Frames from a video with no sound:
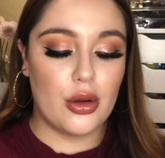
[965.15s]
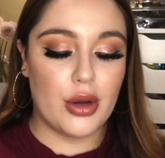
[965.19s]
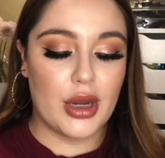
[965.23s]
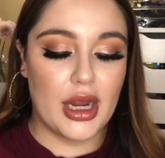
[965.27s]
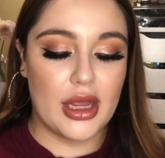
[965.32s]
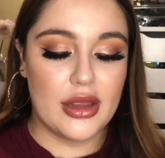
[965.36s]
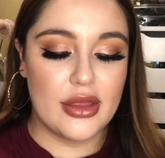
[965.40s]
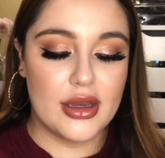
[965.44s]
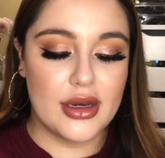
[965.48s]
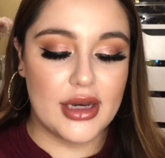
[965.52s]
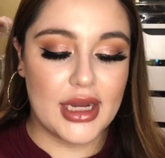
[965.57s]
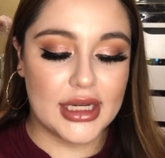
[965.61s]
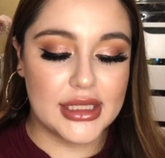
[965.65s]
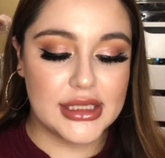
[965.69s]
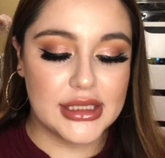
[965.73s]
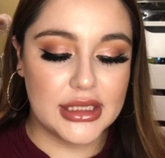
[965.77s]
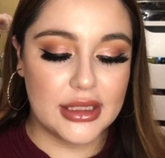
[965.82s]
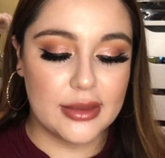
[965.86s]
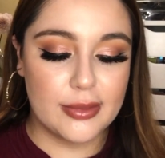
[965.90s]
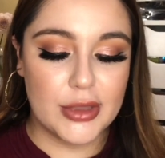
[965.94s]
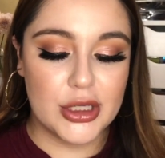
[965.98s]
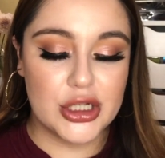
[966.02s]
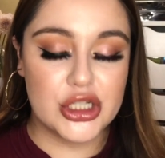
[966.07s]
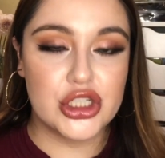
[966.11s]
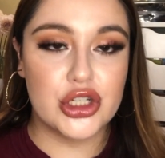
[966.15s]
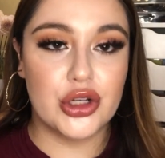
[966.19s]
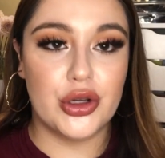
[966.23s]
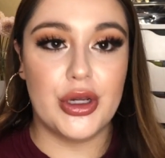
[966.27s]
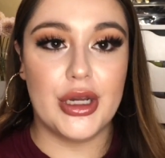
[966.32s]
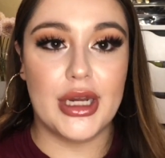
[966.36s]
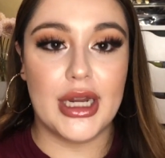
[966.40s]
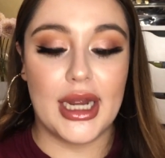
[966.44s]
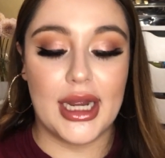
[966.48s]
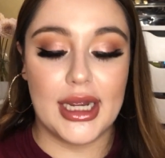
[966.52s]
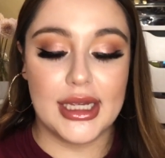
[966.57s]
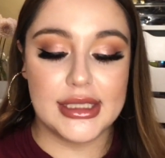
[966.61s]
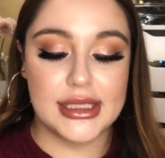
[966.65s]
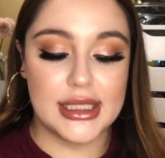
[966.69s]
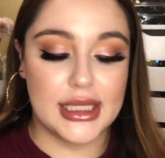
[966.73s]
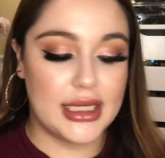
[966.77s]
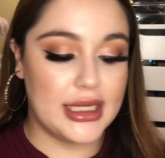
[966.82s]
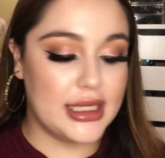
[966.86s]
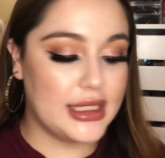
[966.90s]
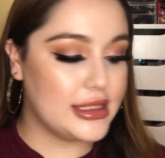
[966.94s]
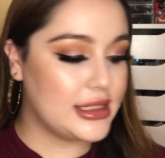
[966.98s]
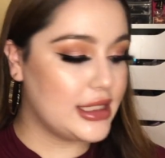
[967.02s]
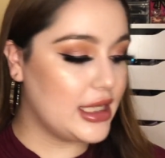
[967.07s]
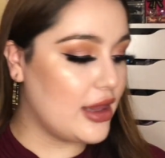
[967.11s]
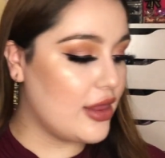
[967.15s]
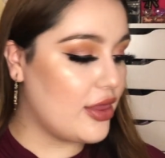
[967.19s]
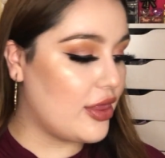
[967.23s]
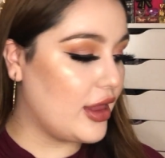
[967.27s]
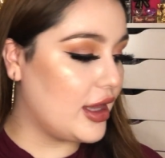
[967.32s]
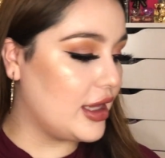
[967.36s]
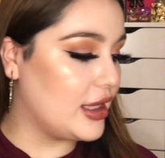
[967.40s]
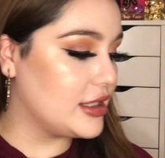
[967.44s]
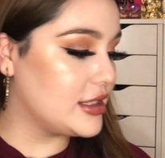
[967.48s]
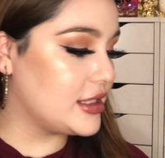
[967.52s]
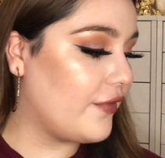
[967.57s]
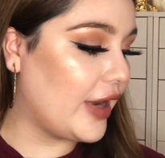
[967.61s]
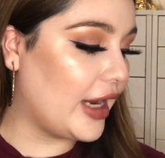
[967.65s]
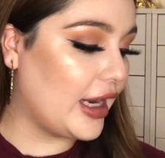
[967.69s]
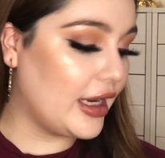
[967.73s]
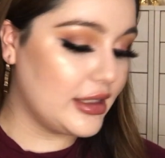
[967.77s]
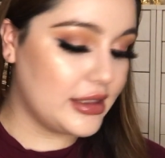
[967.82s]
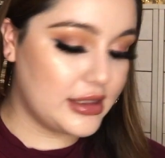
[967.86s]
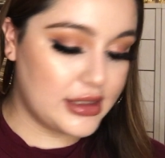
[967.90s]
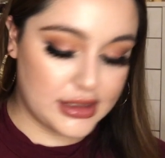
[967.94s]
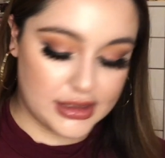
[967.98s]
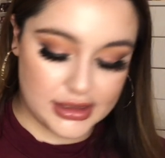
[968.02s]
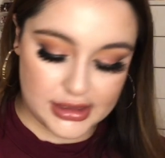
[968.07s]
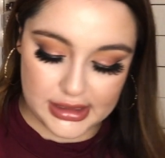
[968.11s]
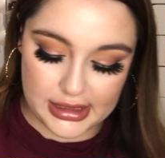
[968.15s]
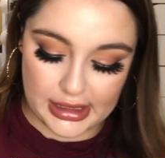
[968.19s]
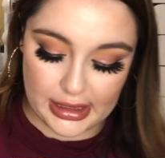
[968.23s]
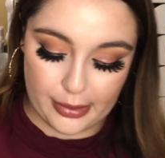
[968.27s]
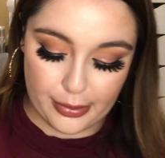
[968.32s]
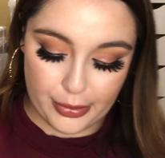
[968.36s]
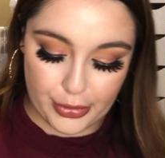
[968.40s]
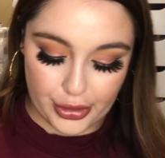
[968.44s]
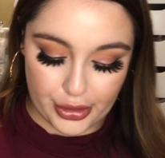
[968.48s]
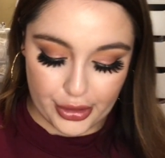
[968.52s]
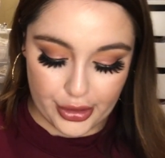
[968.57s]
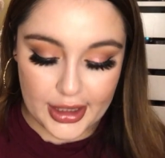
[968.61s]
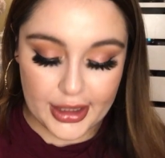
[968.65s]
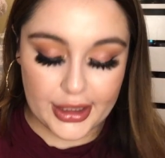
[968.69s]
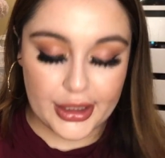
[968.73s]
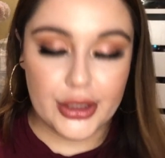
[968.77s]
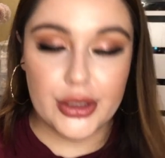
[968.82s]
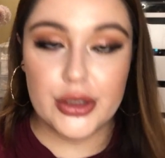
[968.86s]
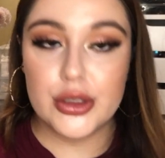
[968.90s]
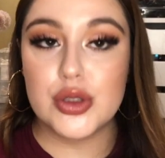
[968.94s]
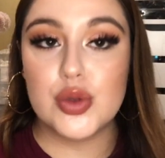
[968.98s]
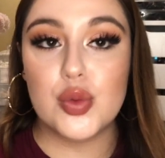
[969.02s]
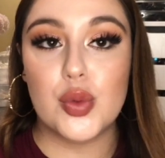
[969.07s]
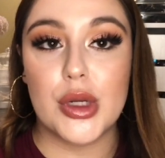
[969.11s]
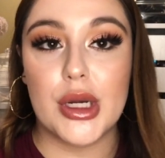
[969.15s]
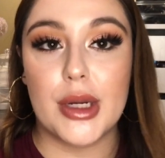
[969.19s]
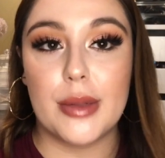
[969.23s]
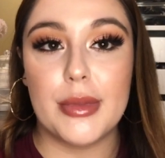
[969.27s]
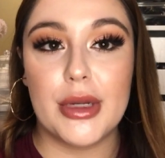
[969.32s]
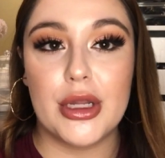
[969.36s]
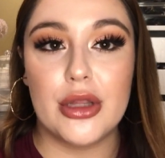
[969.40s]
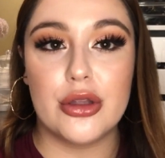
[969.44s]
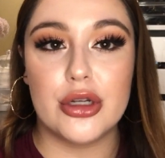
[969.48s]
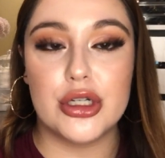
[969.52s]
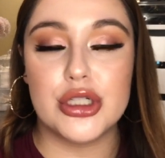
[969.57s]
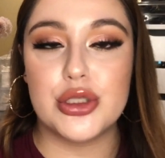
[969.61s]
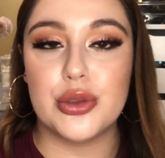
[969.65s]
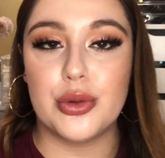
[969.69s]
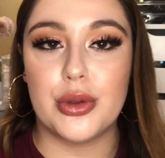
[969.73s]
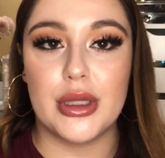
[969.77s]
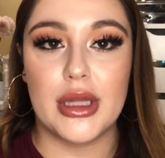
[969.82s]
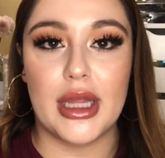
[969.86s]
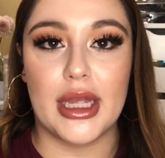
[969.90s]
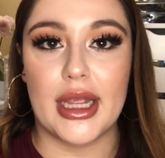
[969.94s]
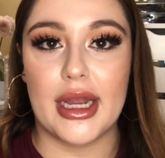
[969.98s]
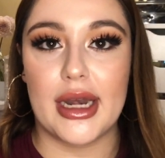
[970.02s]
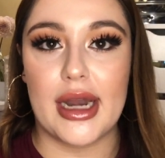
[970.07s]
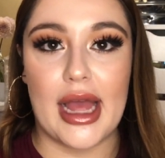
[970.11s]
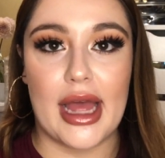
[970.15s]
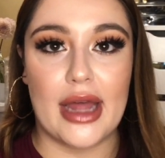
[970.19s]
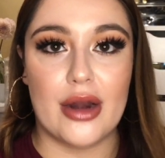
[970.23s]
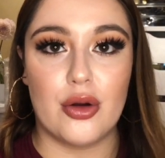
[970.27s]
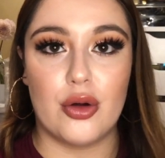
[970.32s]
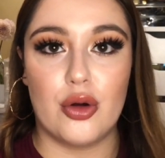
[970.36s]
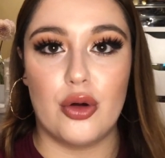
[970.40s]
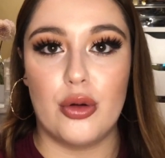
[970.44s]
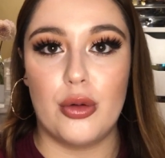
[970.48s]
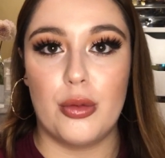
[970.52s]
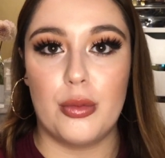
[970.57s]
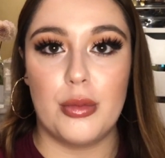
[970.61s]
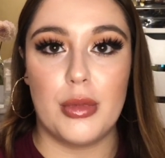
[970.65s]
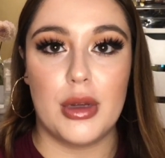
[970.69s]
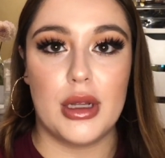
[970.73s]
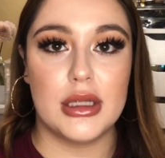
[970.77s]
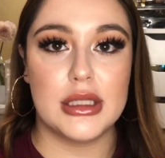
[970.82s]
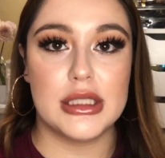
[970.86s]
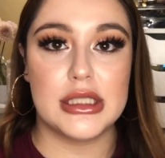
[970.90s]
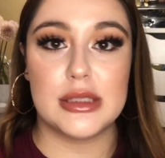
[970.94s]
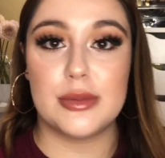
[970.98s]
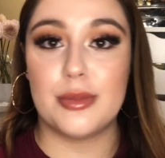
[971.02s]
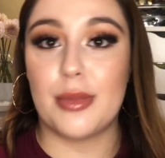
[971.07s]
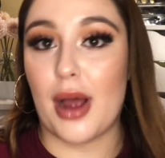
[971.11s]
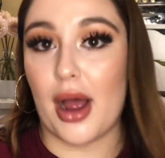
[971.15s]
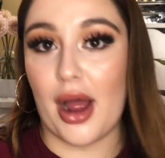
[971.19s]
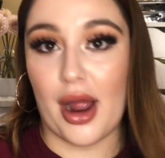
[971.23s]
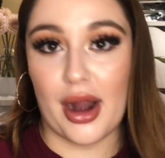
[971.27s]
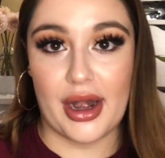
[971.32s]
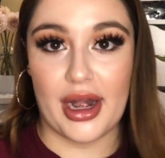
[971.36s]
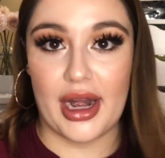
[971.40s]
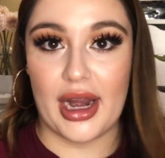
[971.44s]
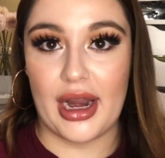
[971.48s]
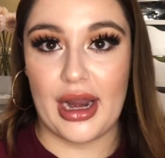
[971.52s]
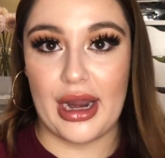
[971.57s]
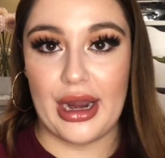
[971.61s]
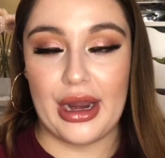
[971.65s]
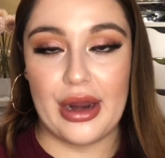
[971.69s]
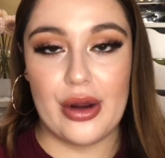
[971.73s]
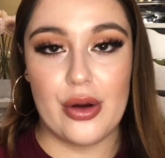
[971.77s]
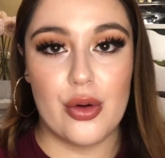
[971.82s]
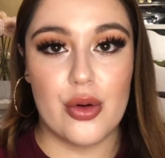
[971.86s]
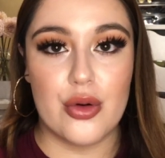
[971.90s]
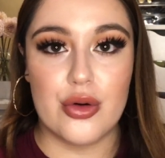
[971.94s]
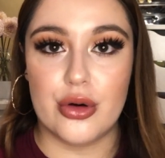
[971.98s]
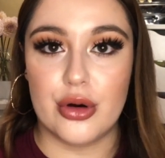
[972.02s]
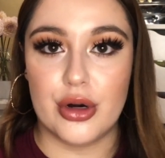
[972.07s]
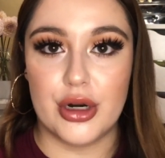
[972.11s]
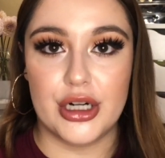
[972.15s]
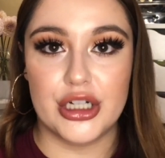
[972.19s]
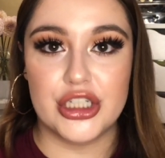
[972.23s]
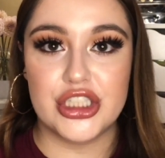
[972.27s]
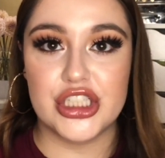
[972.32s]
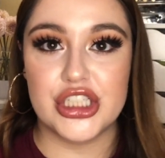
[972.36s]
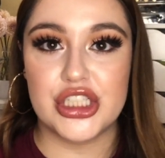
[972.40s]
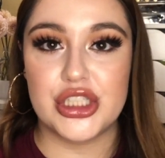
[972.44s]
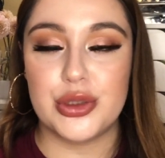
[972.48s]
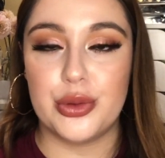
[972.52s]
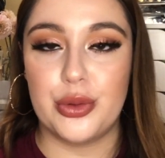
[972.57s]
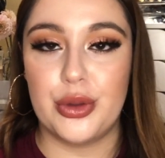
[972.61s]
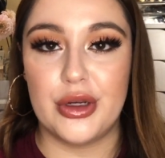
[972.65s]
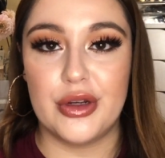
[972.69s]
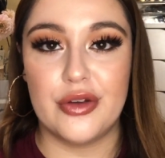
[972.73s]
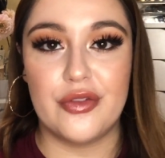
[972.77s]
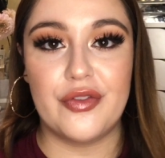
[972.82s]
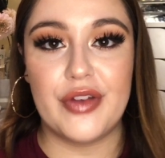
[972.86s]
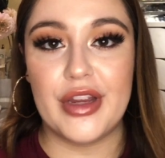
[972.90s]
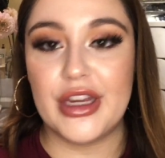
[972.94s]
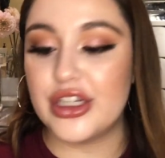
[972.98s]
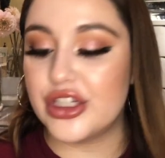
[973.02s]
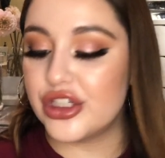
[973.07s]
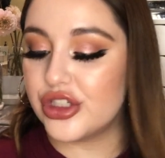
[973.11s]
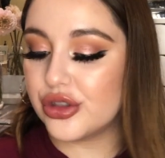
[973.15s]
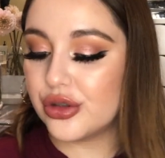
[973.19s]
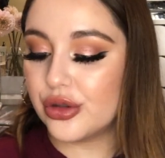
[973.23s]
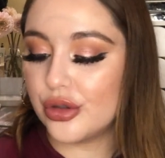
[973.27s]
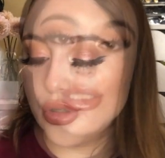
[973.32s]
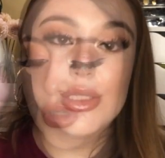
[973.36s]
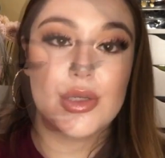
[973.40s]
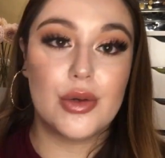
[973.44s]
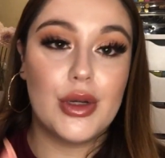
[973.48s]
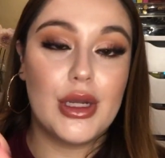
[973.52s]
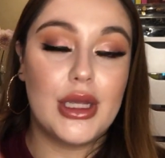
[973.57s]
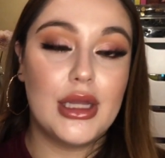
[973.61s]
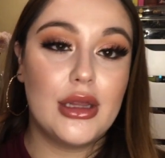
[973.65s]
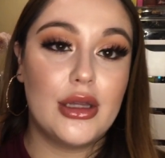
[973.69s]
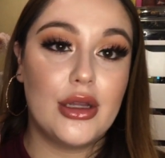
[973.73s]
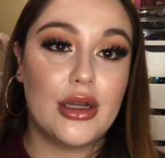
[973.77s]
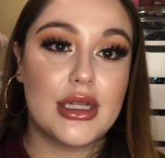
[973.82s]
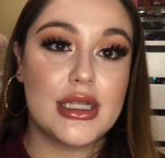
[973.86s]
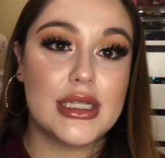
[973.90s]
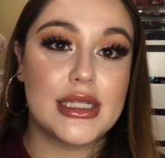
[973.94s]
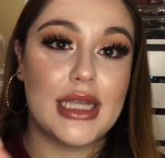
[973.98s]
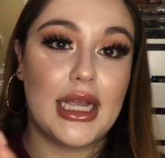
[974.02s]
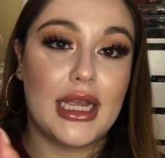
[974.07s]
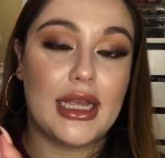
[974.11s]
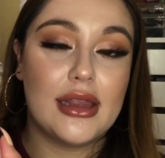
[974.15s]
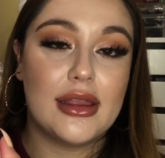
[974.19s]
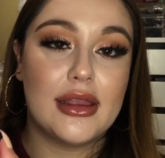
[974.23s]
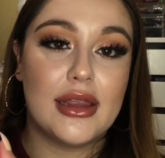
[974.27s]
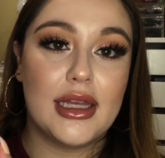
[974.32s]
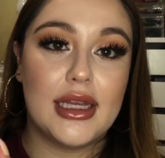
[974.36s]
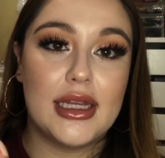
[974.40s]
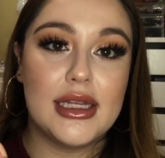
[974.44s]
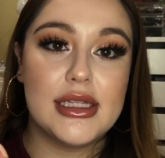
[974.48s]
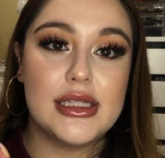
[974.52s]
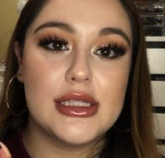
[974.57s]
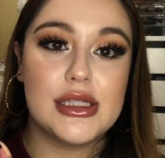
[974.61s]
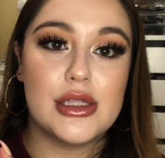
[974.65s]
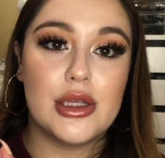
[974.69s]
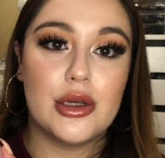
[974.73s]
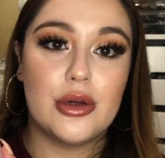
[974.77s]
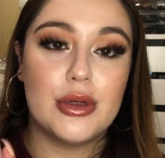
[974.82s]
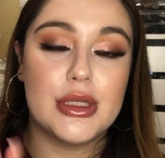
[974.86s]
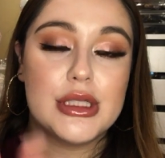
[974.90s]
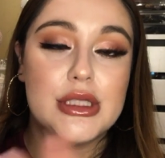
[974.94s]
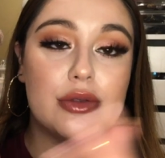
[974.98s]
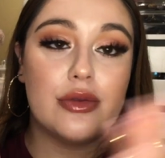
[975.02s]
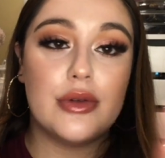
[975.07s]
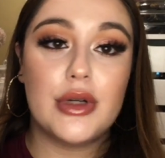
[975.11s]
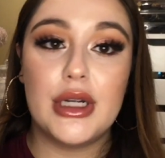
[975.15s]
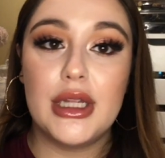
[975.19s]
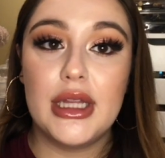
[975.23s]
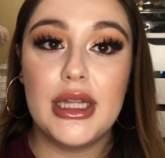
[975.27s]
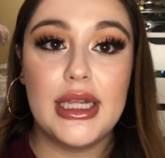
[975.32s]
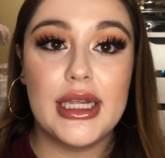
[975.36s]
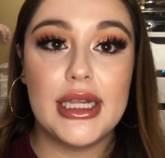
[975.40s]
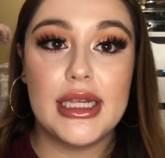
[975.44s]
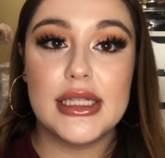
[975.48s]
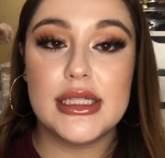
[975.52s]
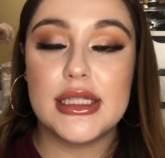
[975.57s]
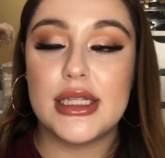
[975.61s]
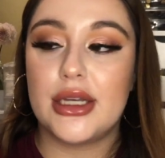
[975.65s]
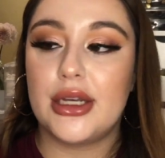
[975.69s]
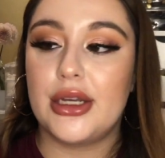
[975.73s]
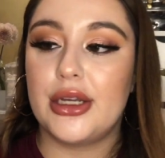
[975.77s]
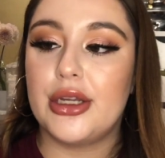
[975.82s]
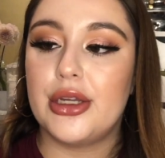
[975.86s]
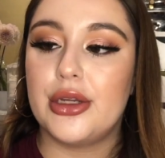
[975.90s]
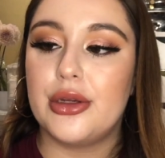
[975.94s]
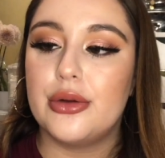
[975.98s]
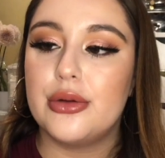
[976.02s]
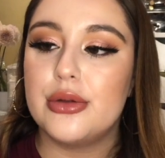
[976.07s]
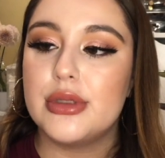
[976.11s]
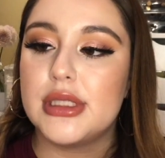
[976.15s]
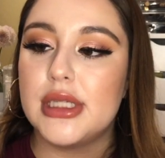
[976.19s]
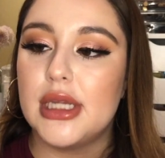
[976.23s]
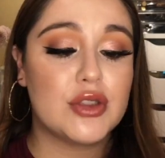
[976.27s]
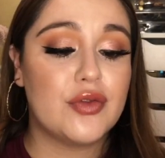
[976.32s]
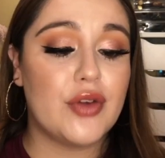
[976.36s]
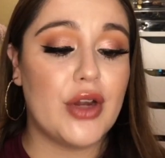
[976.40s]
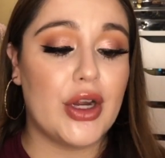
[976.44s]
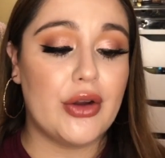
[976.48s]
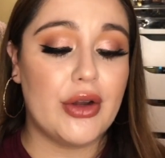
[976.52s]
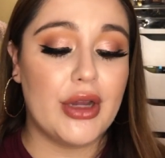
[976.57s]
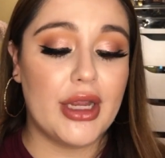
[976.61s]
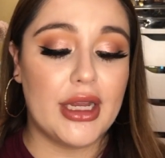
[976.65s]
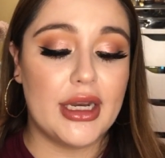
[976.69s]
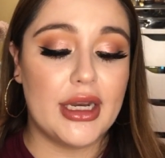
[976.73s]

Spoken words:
Okay, the next thing I'm going to show you guys is this face steamer I use when I'm either doing like an at-home spa day or just doing a facial. So it looks like this. So it's really easy to use. It's very